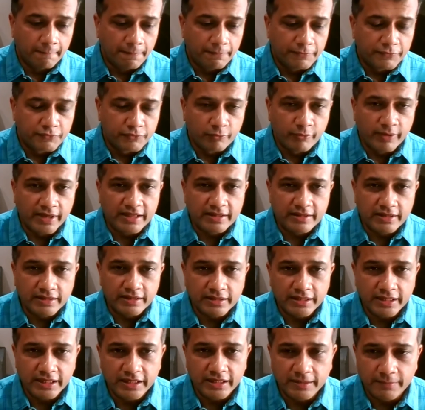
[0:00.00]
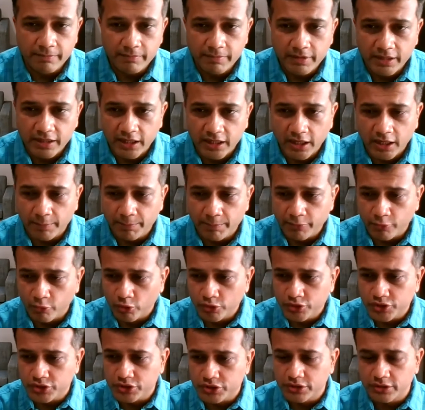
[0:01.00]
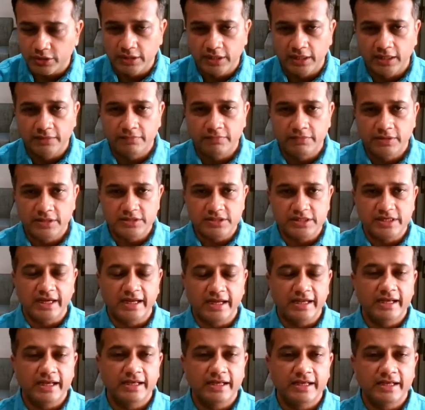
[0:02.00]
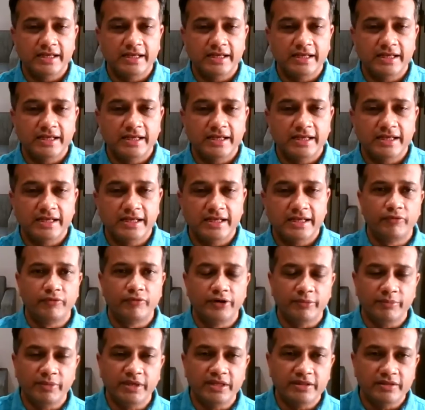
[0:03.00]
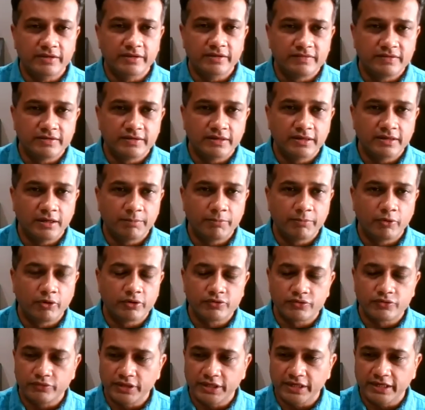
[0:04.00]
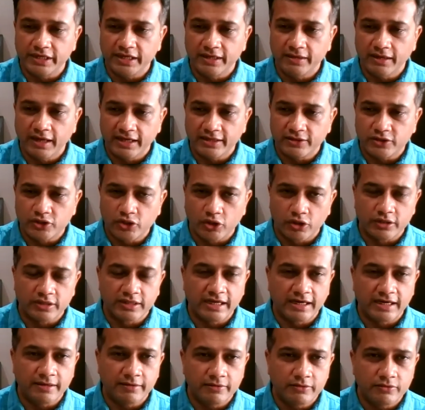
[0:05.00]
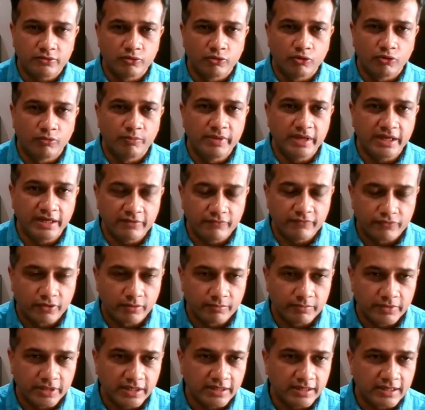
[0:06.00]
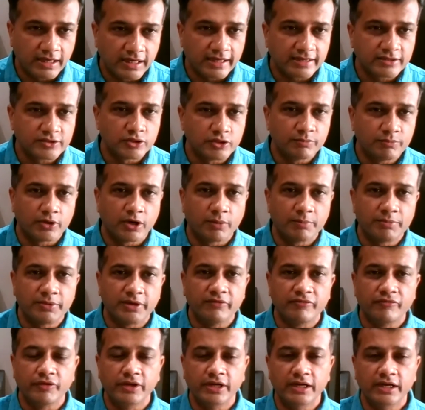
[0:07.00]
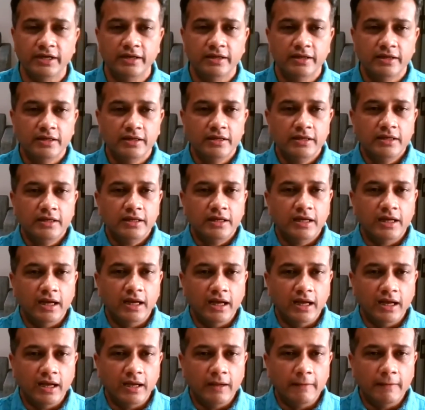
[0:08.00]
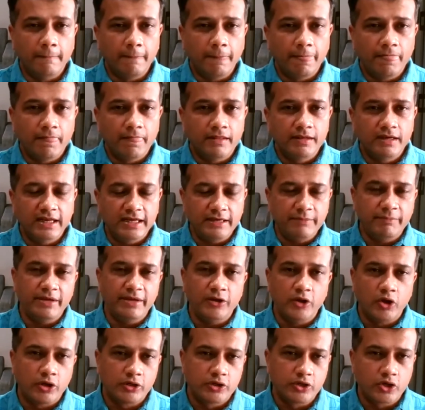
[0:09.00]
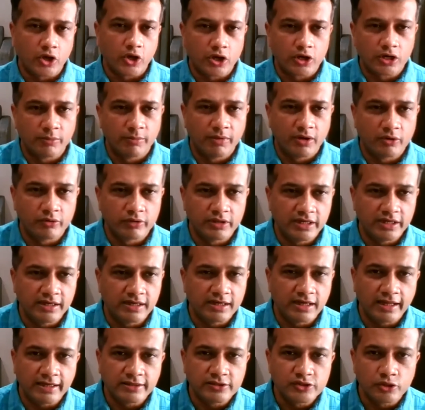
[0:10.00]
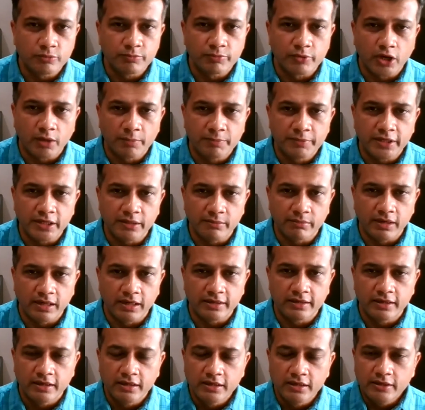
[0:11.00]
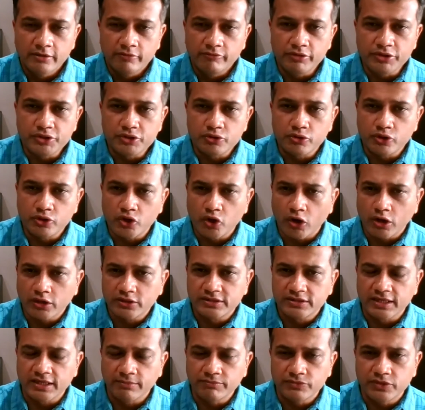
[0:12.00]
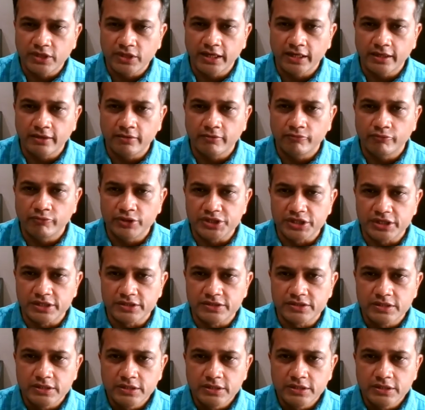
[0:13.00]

So when the approach, the GIS offered me this opportunity, I thought that though being from the intellectual property field, let me not talk about the intellectual property, but we should talk something which is